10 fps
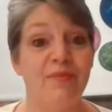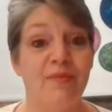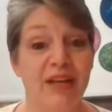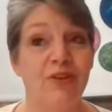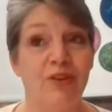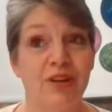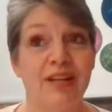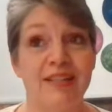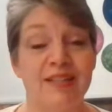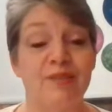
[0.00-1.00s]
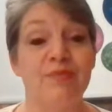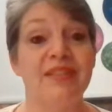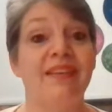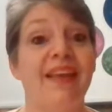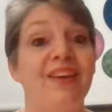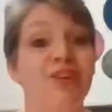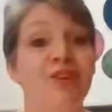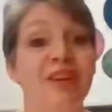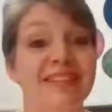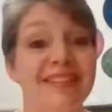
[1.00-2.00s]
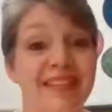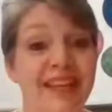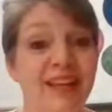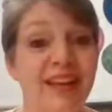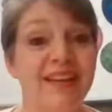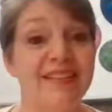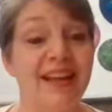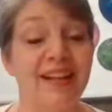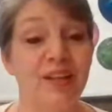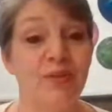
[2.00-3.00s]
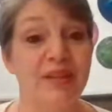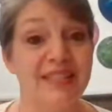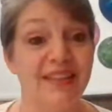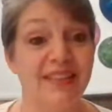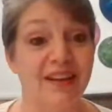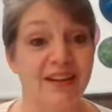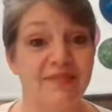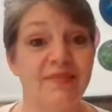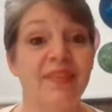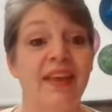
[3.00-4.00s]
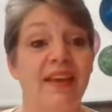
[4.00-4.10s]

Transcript: microorganisms, and you can see exactly what's in there.